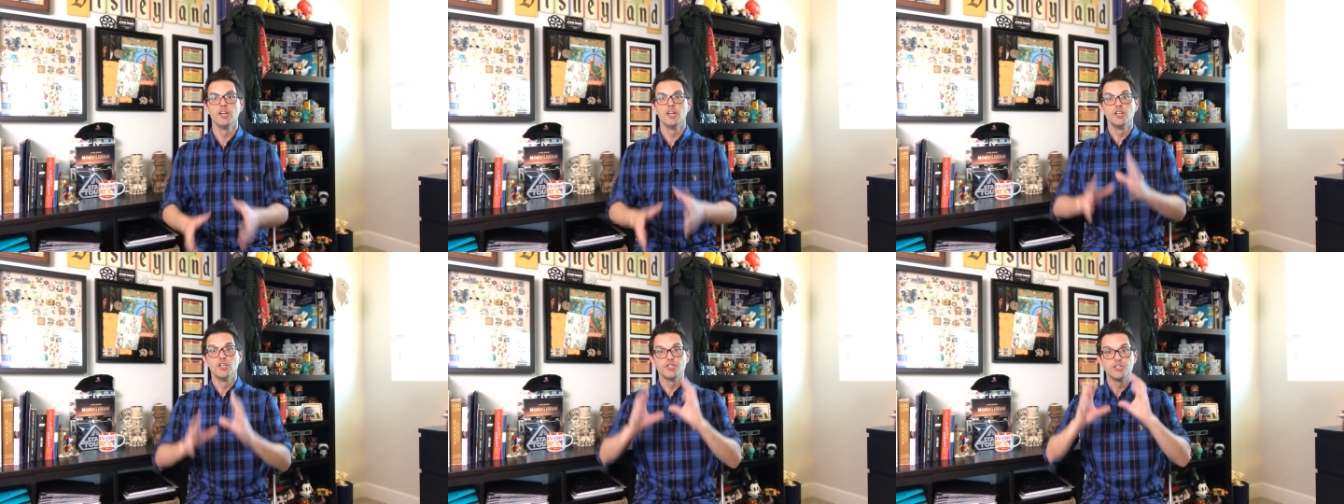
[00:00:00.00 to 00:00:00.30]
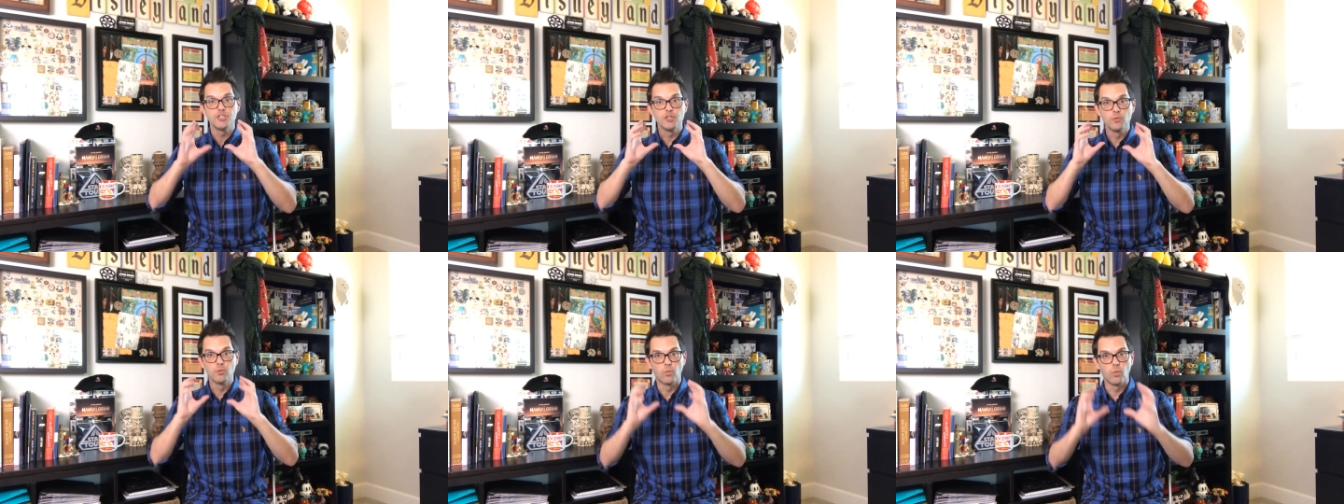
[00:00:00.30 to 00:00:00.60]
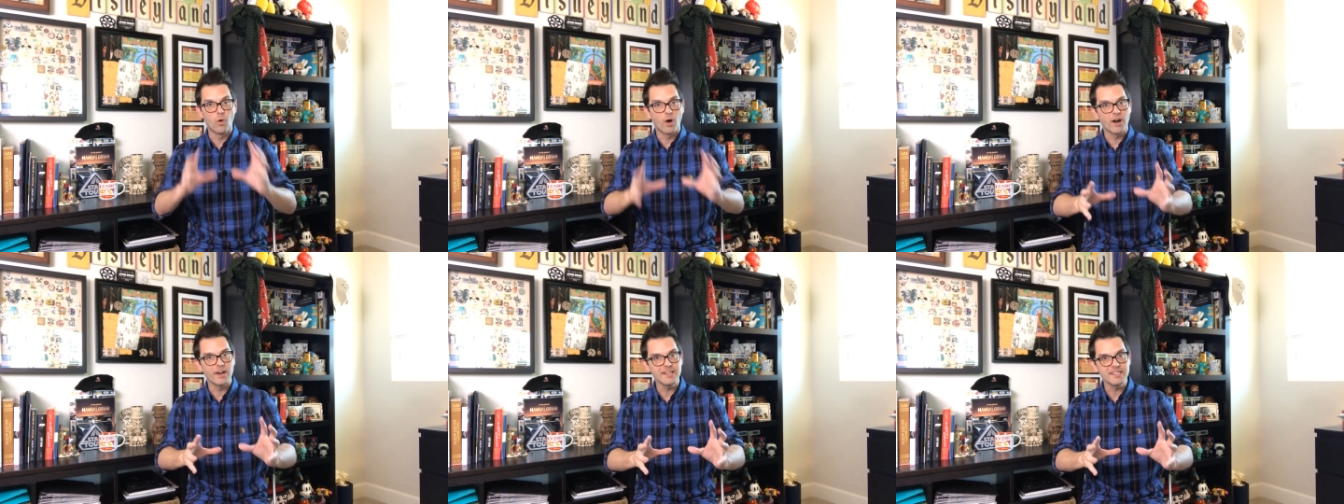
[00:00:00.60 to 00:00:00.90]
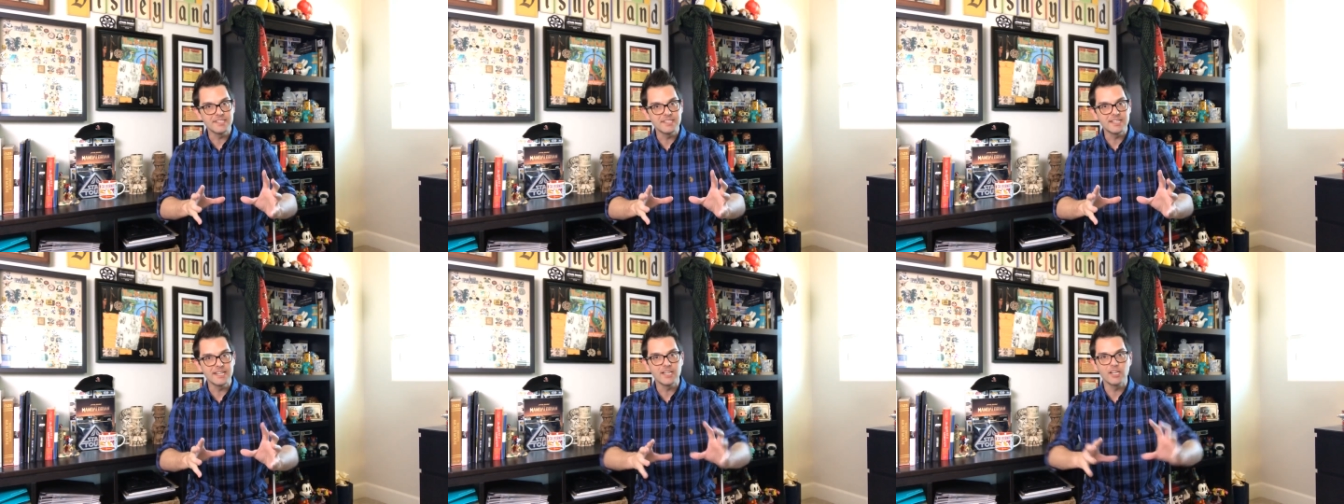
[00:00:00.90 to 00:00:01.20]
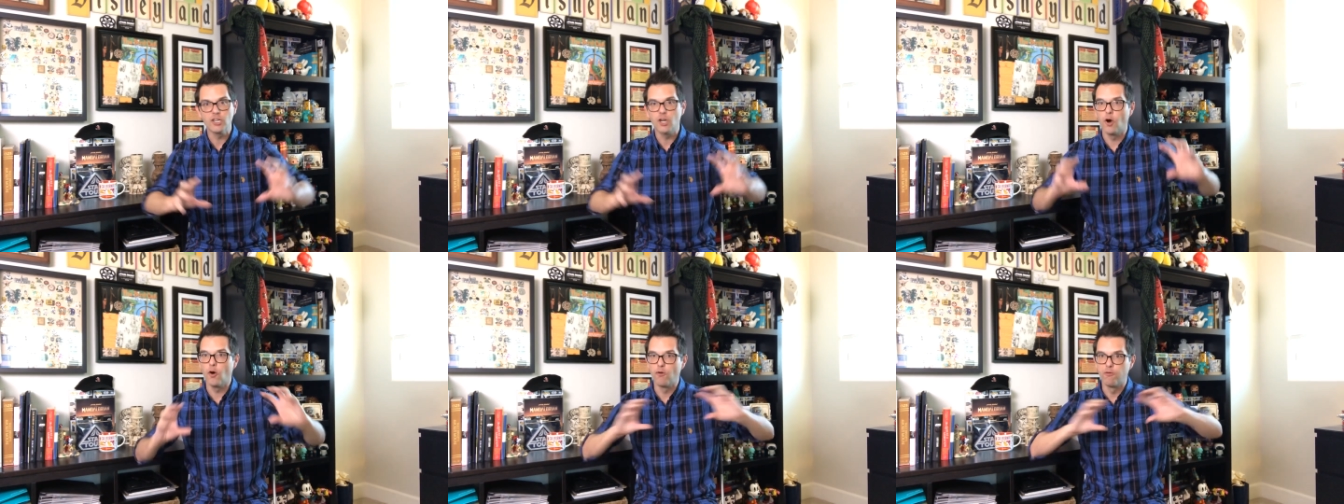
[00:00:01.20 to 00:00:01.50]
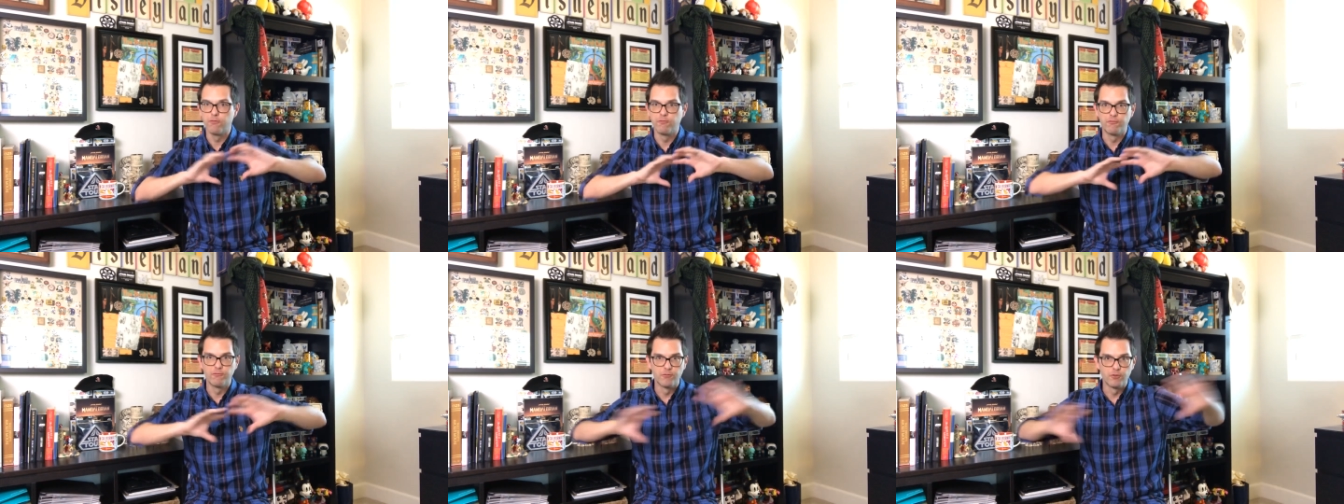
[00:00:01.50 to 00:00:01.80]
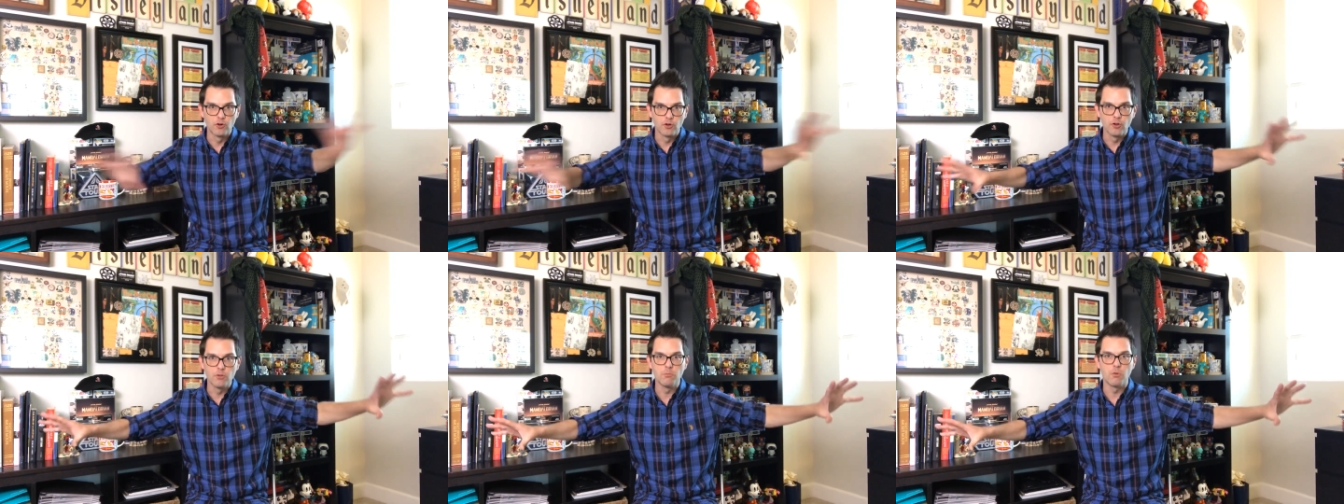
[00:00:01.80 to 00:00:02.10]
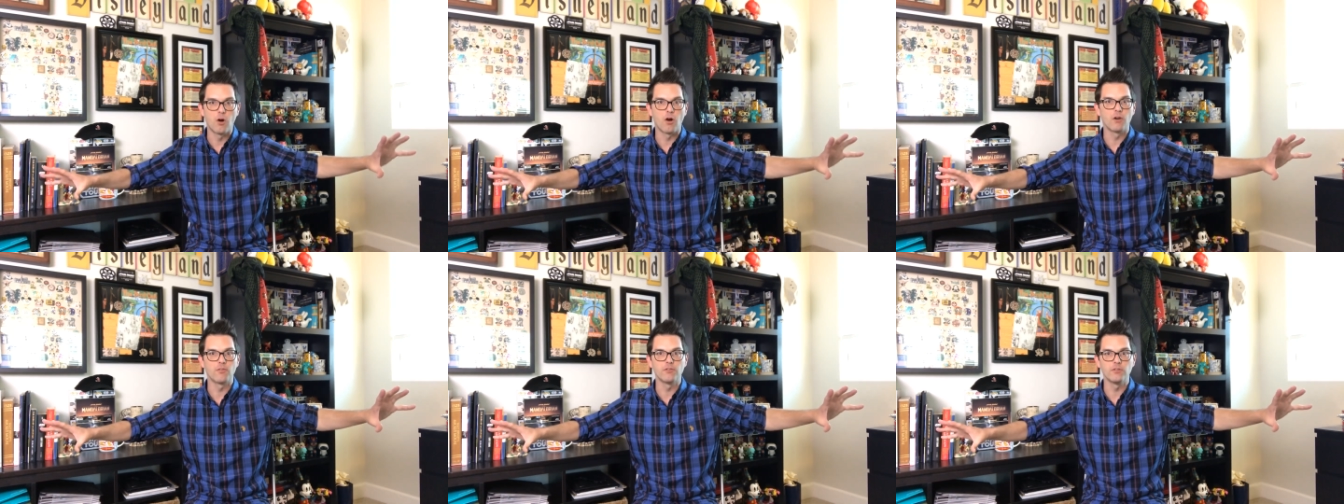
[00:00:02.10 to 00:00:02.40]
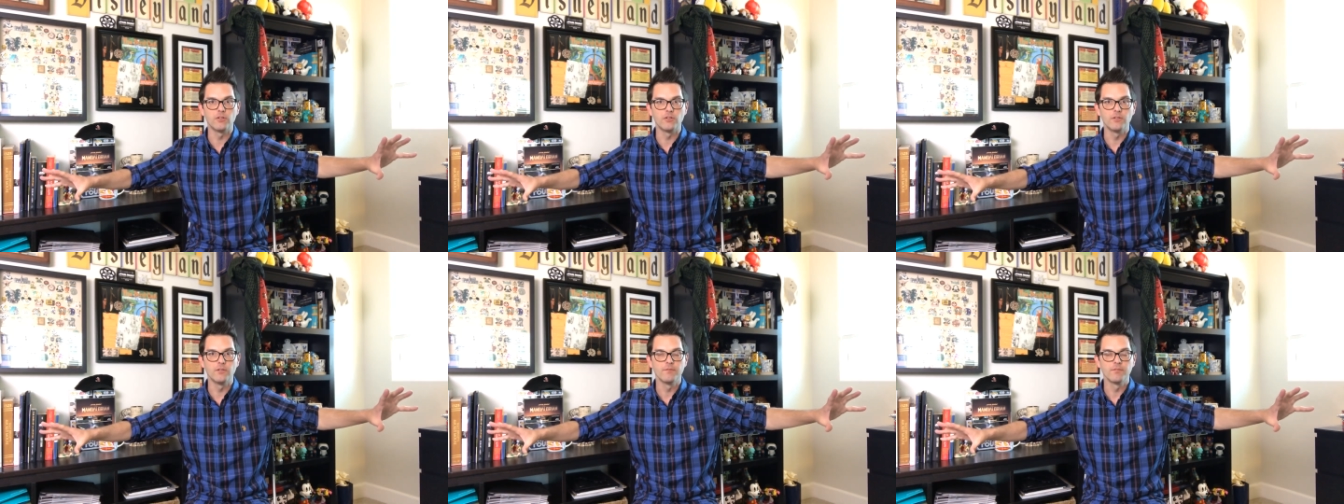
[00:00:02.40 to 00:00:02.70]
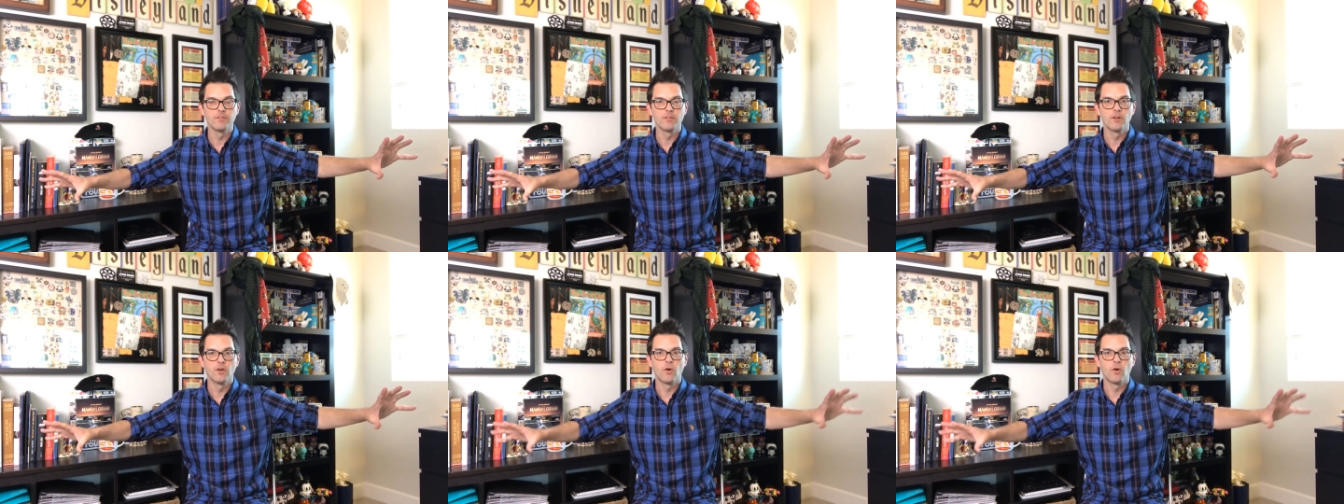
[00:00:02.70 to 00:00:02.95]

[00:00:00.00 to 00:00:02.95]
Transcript: Do you want to see it go full Marvel,